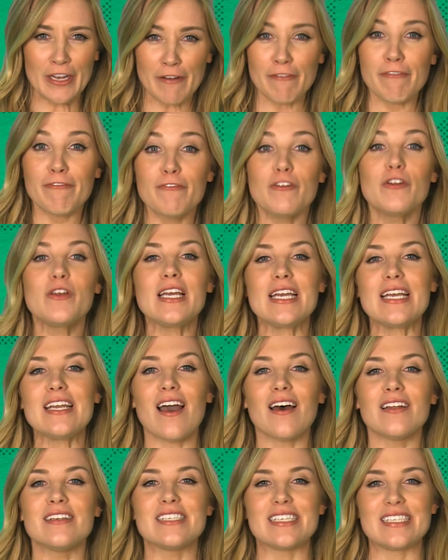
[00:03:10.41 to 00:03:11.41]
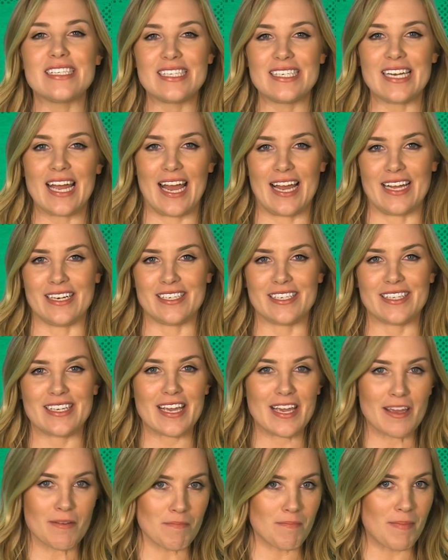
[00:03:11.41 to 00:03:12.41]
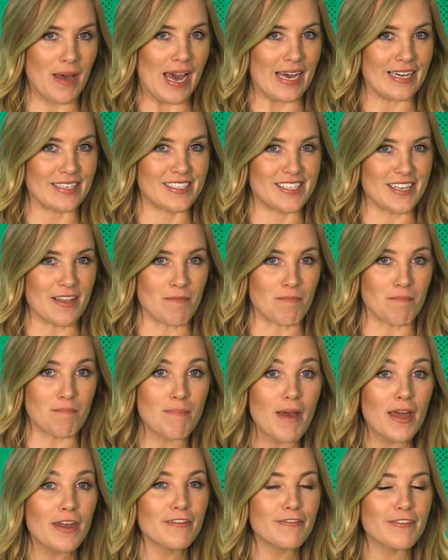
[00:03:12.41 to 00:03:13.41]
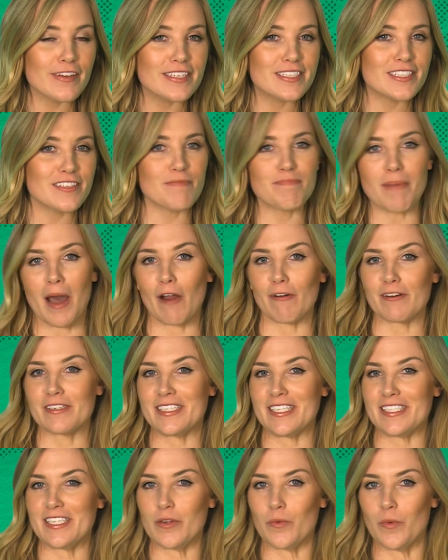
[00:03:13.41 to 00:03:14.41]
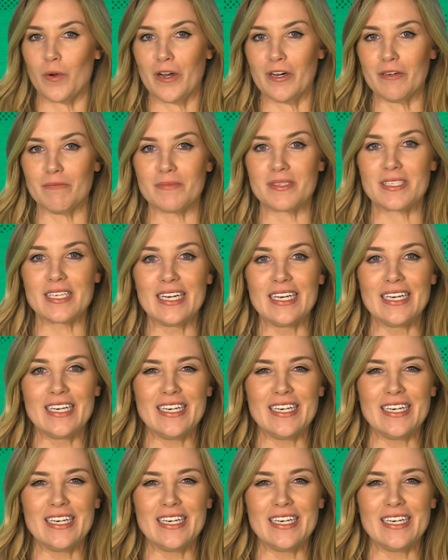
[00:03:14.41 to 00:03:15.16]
fully understand the impacts and benefits of parasitic worms,